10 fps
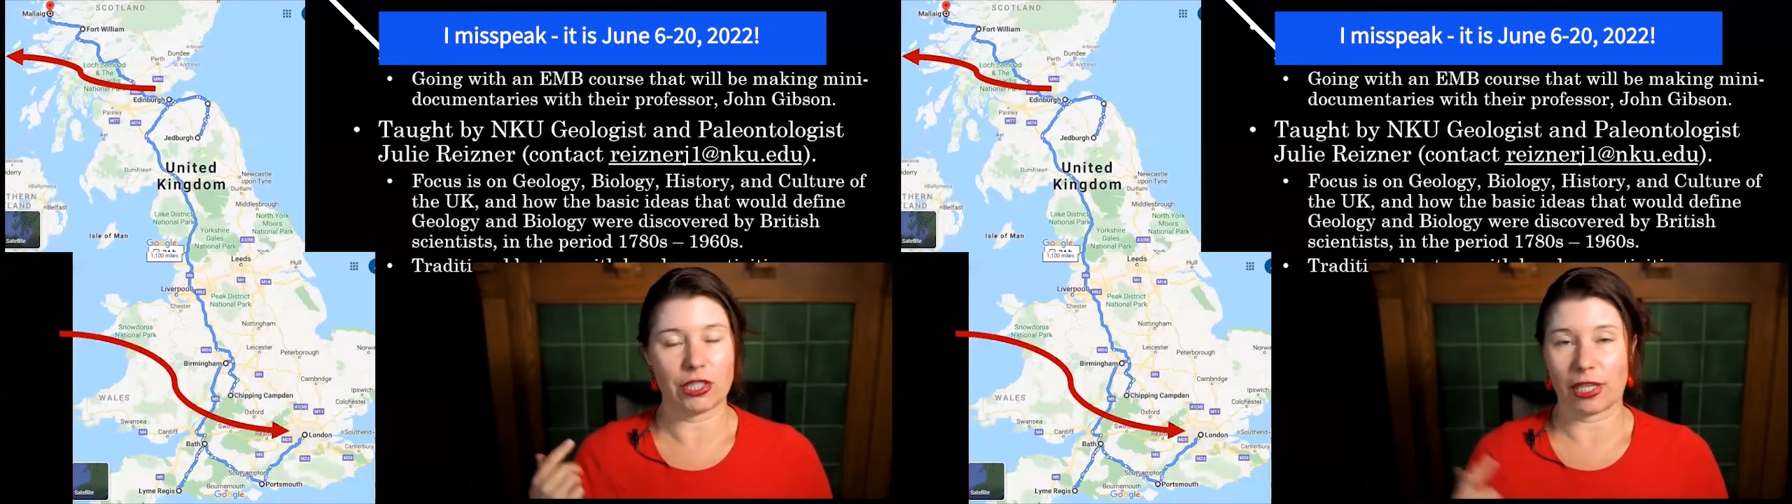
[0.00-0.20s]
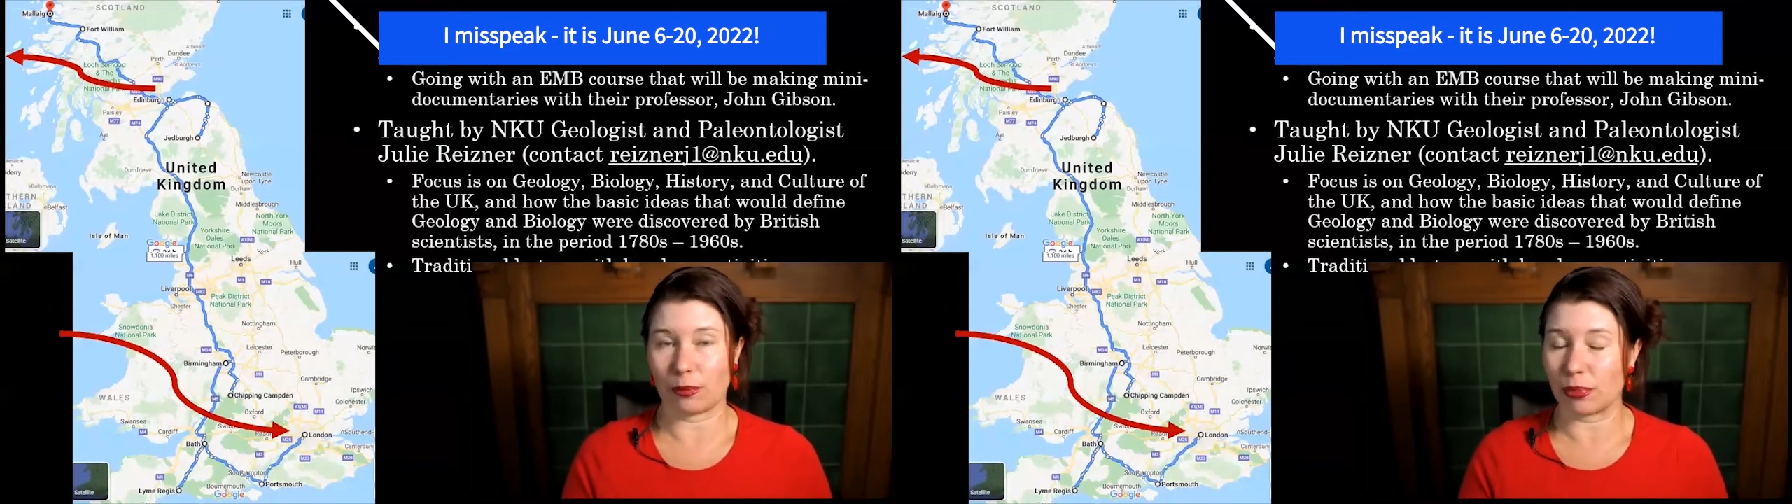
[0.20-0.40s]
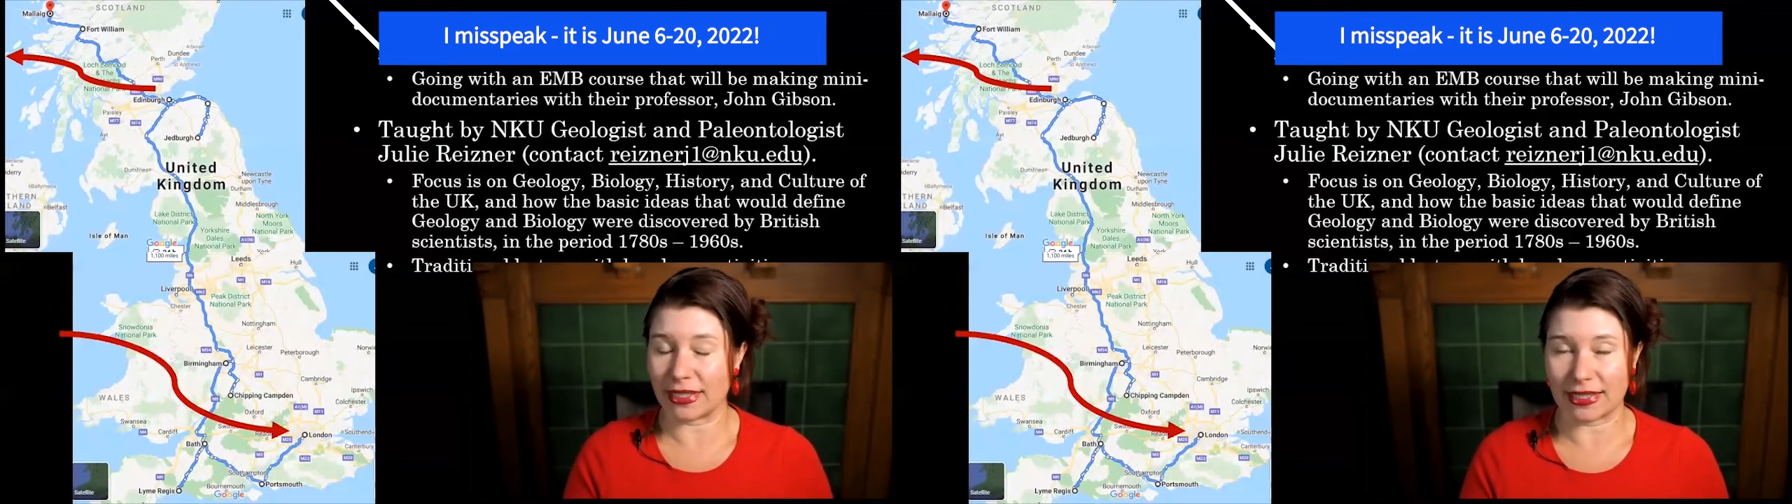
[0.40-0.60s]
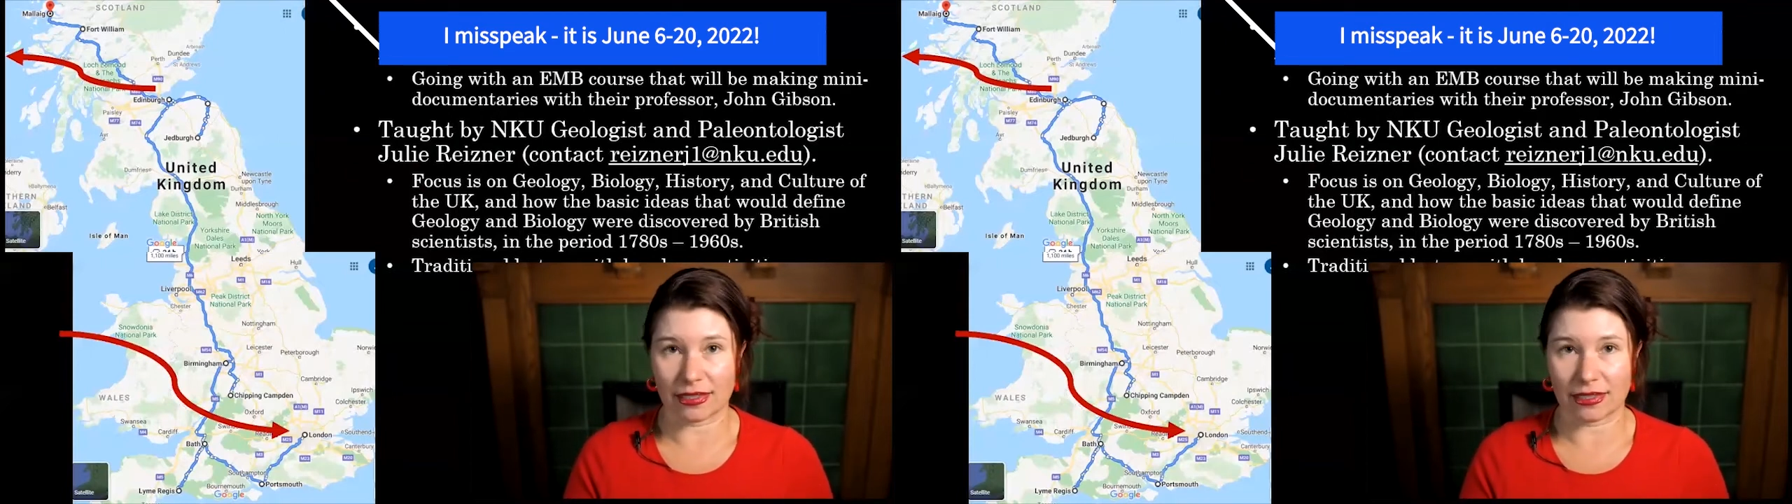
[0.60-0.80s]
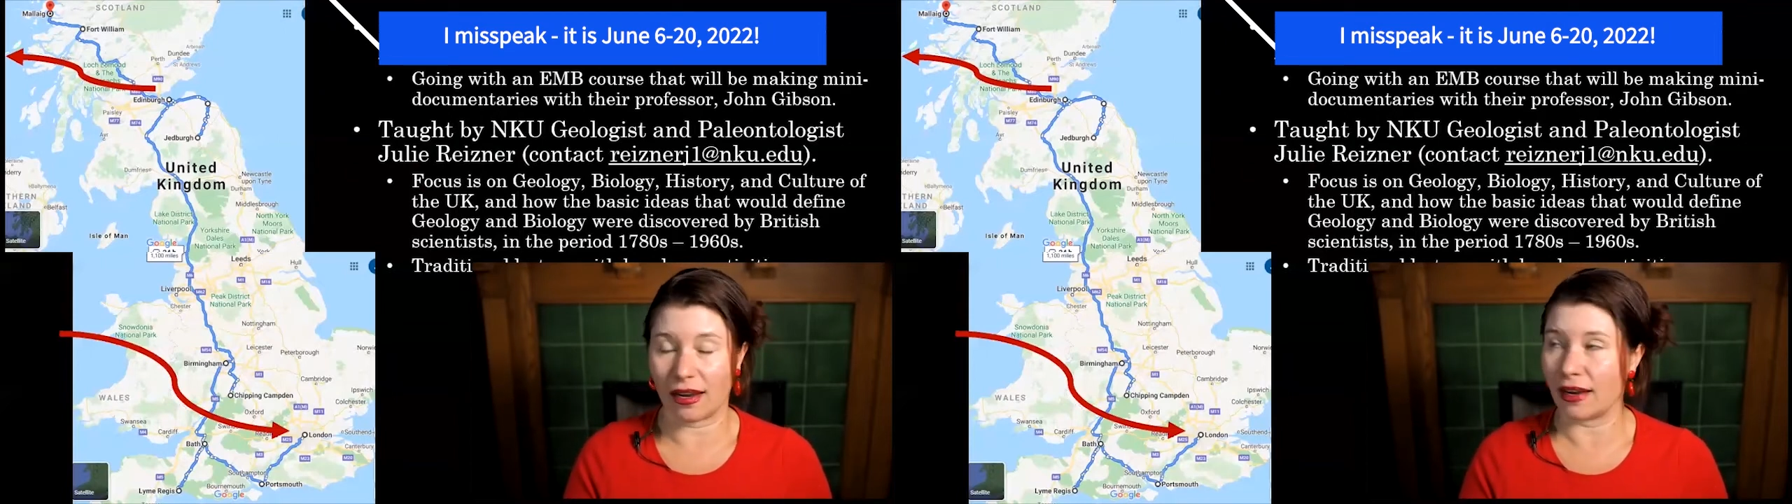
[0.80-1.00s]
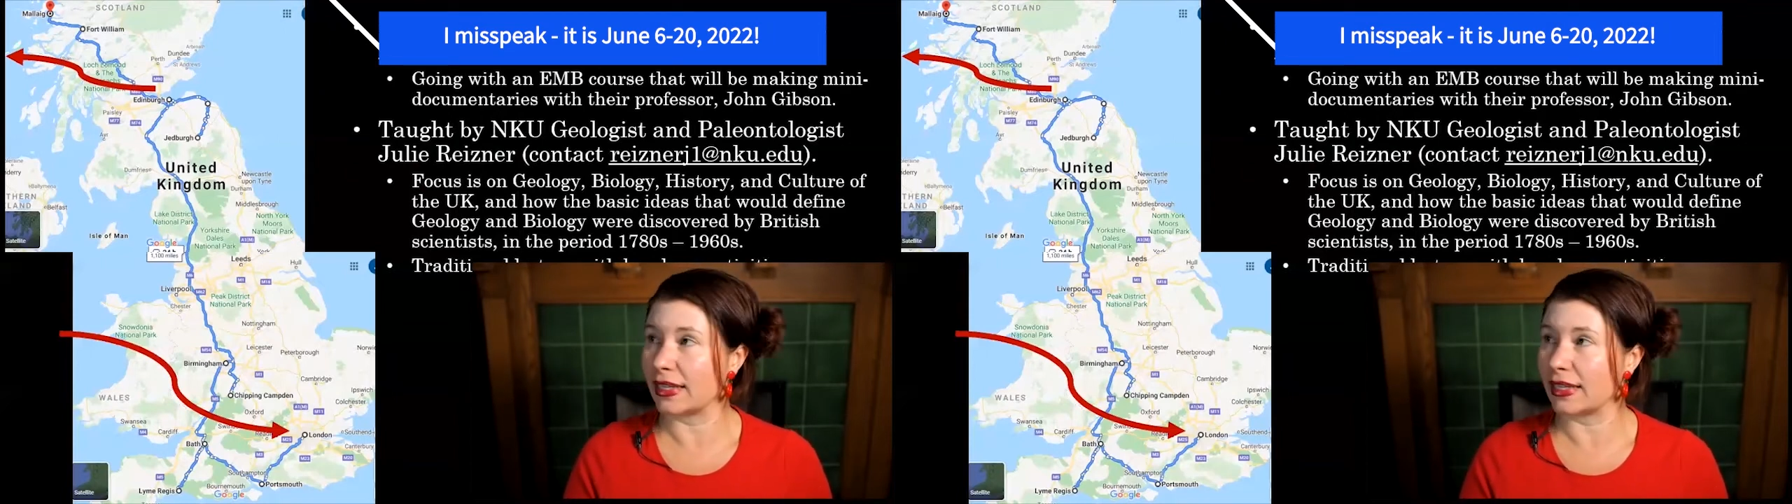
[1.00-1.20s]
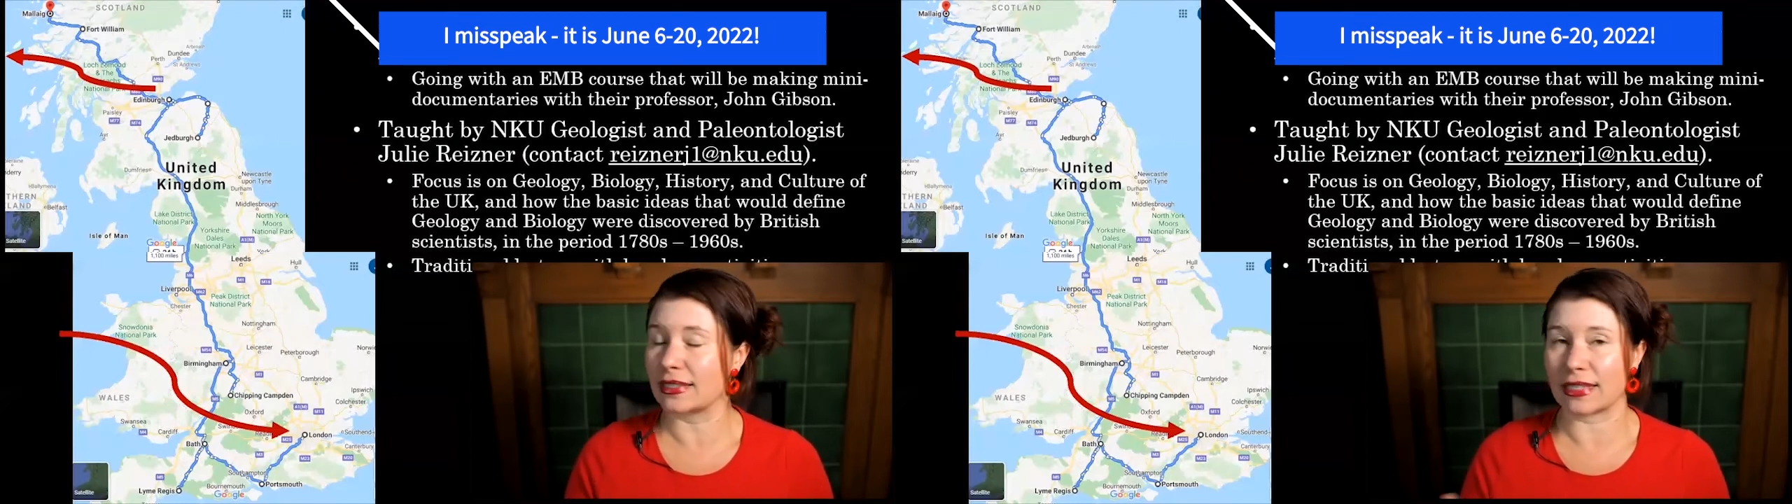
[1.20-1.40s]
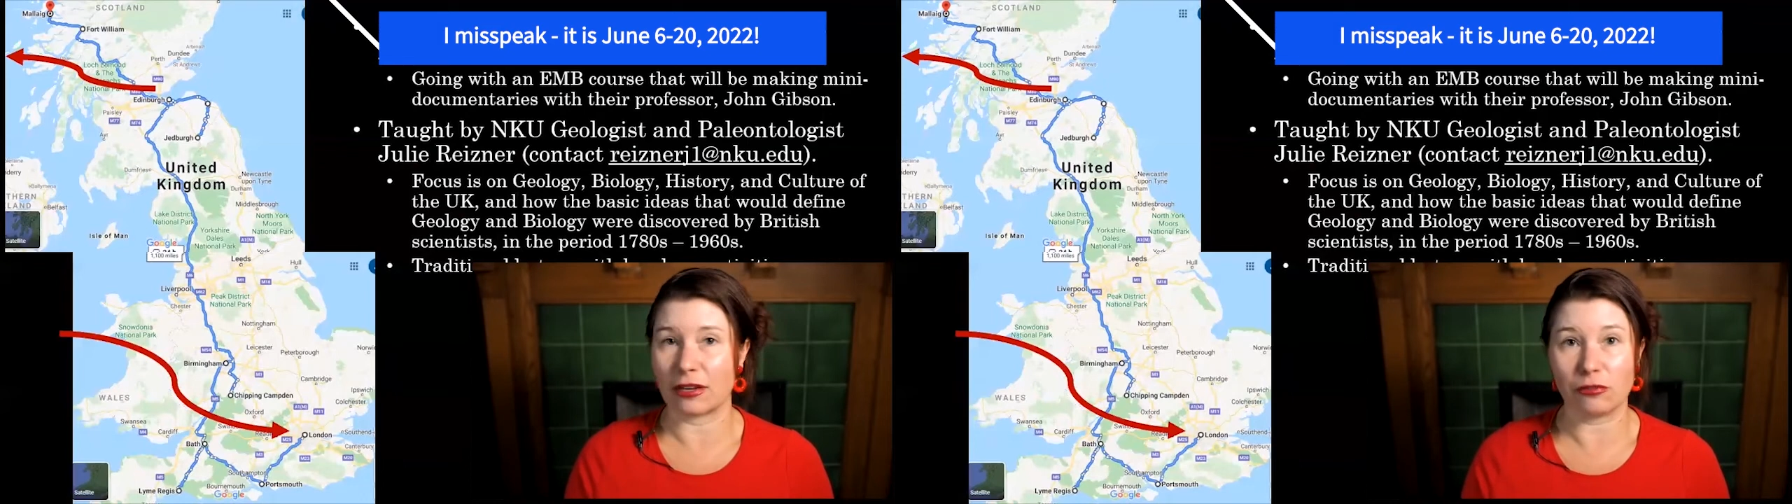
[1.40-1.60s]
like plate
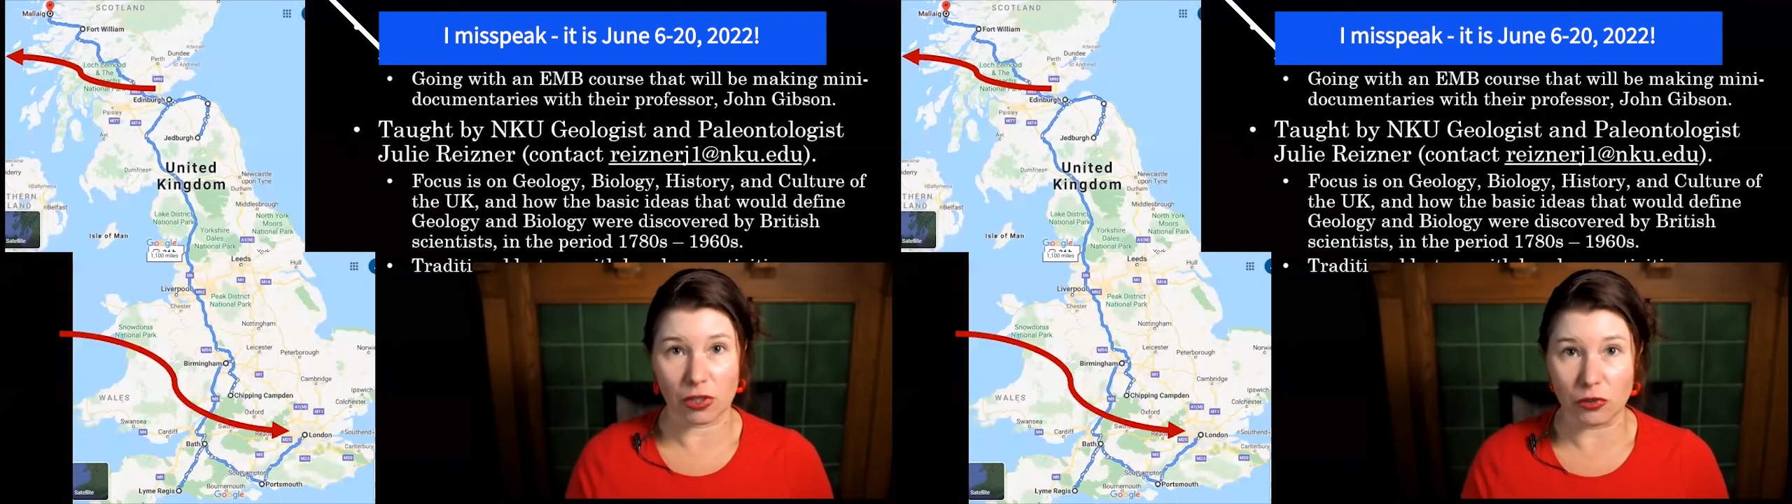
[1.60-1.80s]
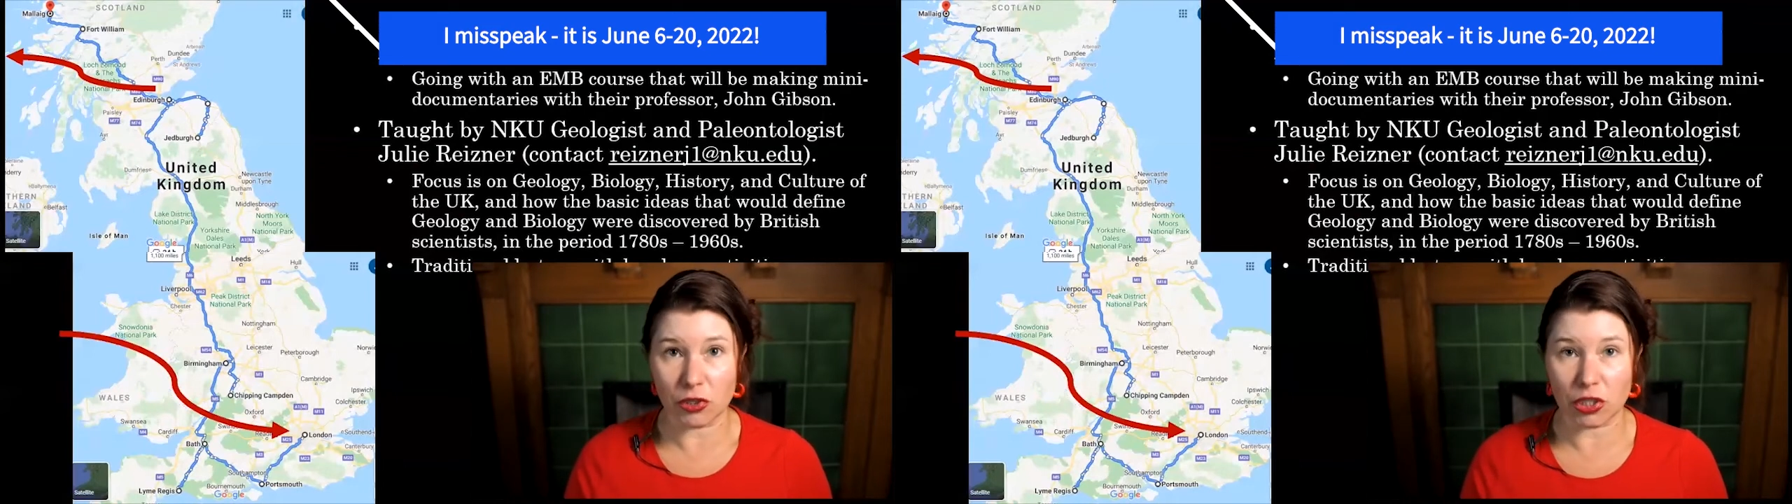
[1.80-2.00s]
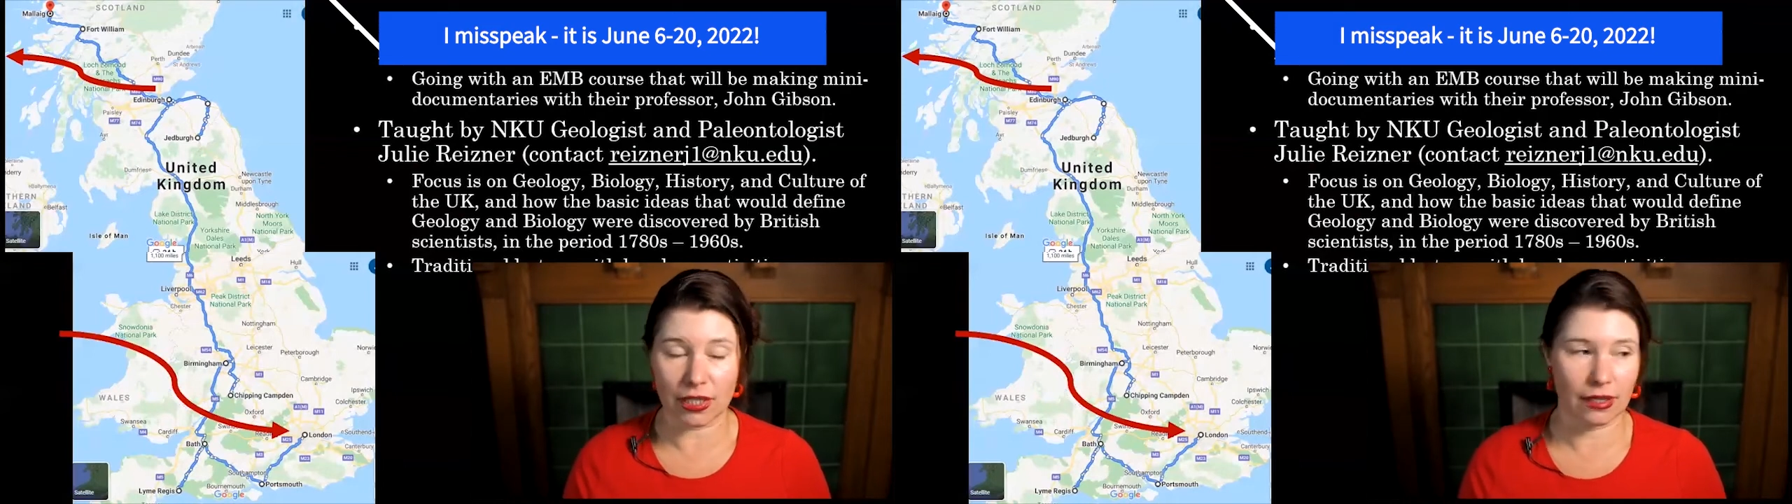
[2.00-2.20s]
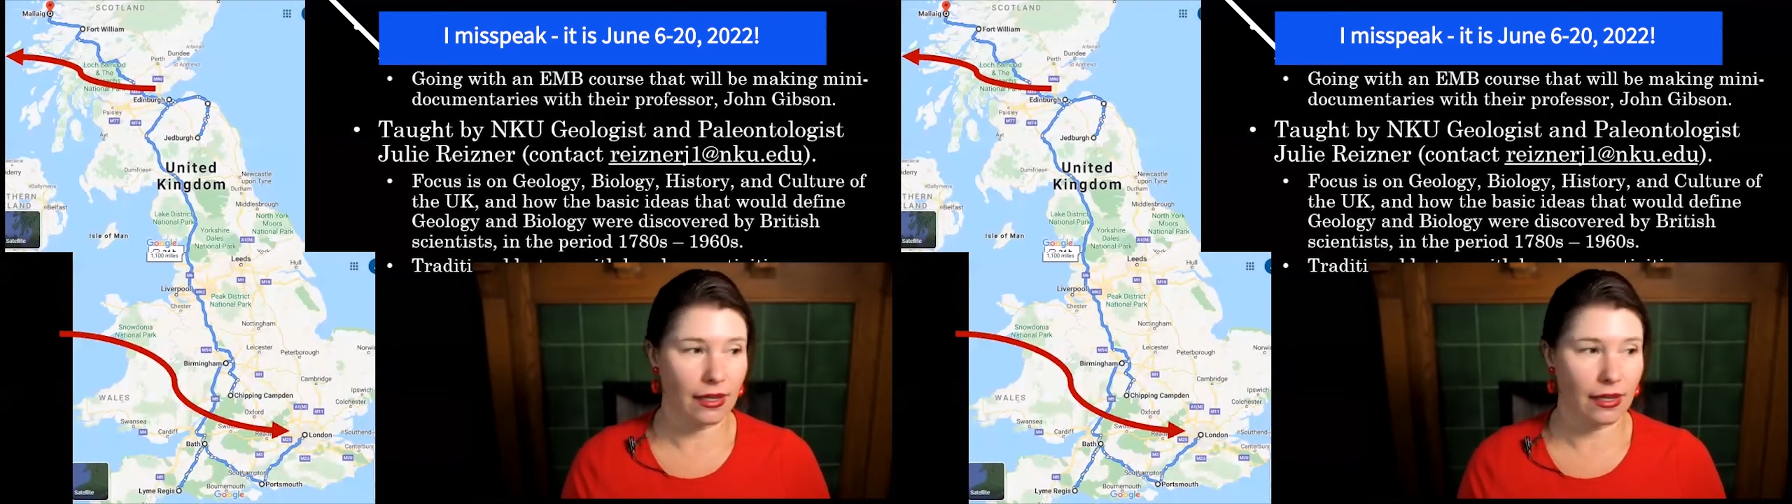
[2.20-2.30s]
tectonics, evolution,